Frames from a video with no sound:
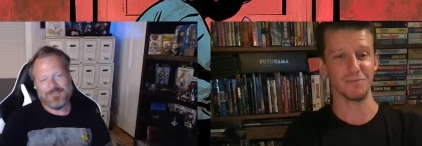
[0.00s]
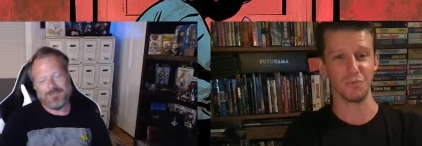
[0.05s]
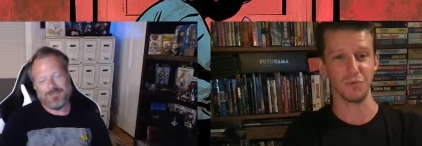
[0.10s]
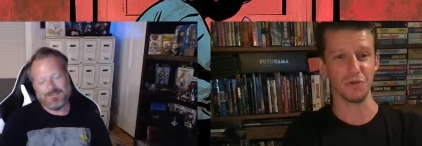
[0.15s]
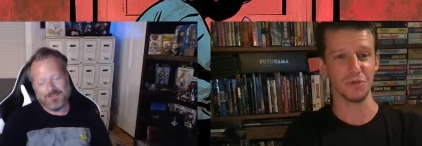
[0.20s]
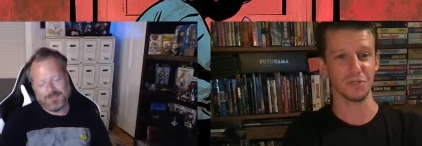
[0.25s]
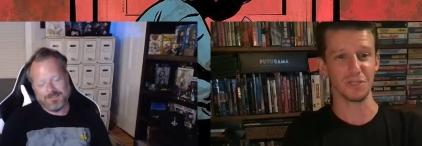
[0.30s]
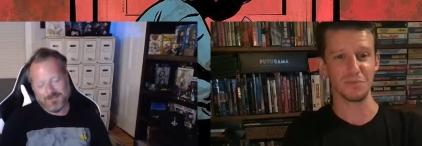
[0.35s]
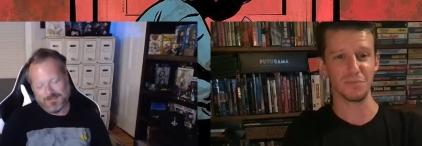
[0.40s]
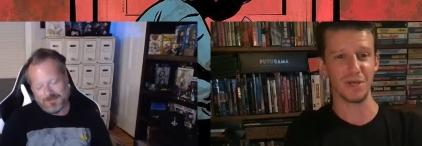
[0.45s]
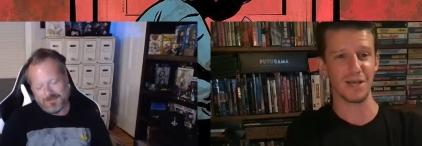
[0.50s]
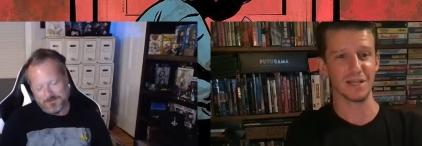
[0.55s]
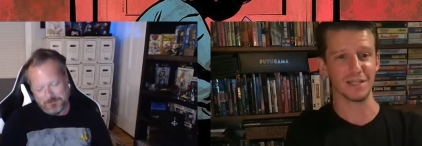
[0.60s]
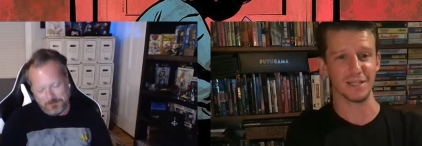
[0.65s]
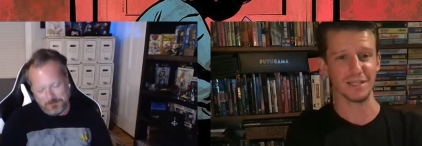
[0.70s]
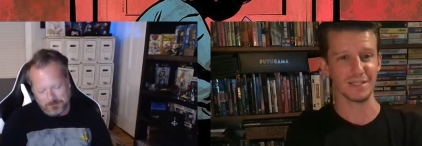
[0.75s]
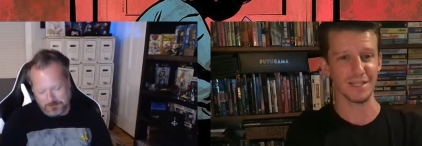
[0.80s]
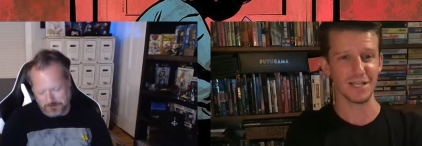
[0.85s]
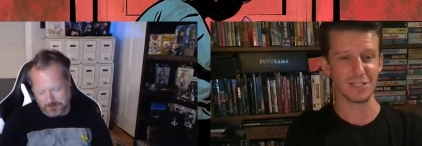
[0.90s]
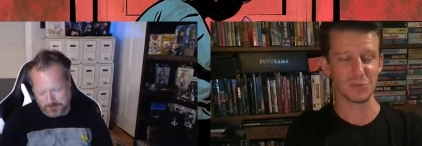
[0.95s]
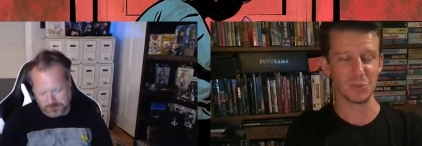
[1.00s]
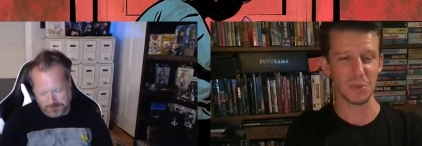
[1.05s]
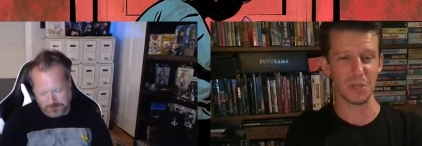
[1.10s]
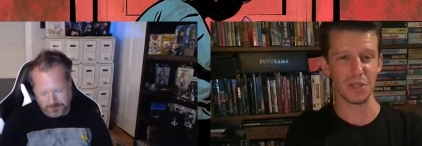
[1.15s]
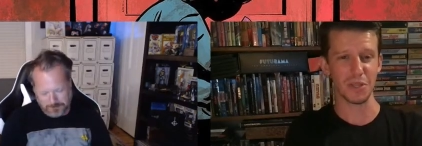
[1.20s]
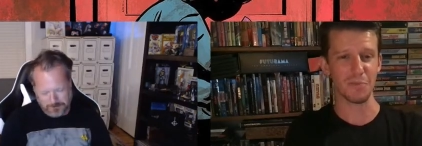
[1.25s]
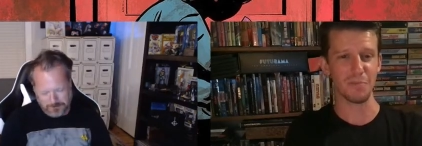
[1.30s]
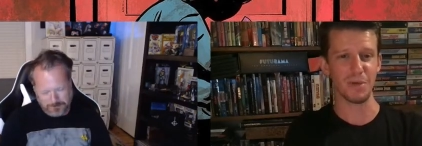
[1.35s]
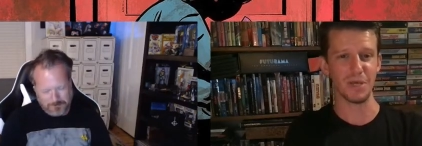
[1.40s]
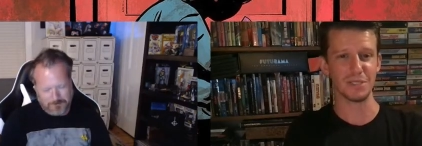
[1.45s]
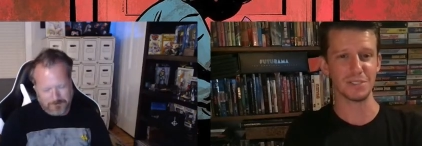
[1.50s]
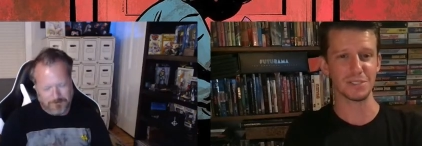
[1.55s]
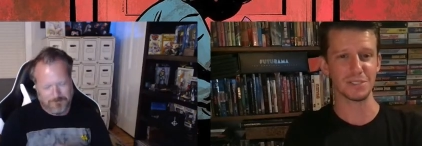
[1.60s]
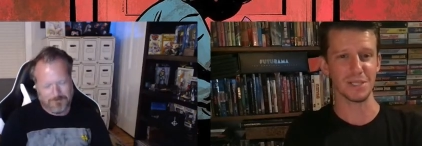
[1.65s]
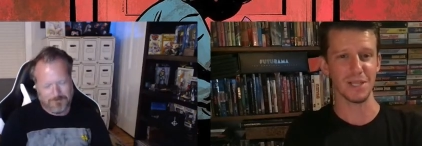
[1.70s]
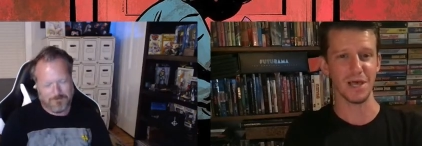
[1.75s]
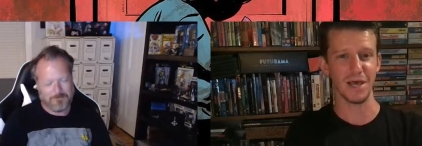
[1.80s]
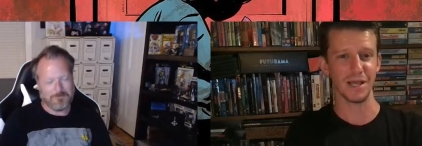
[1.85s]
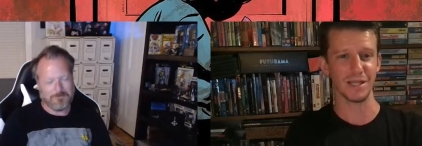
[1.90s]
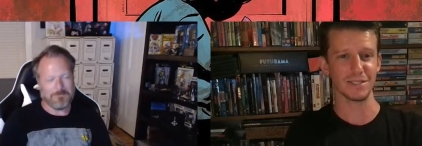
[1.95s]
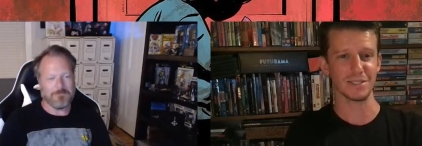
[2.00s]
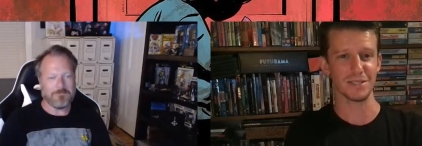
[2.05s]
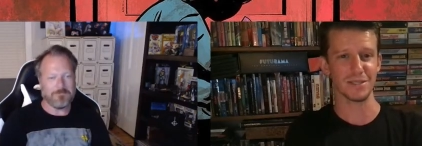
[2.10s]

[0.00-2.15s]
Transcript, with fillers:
Speaker 1: looking back, like that's one of the best lines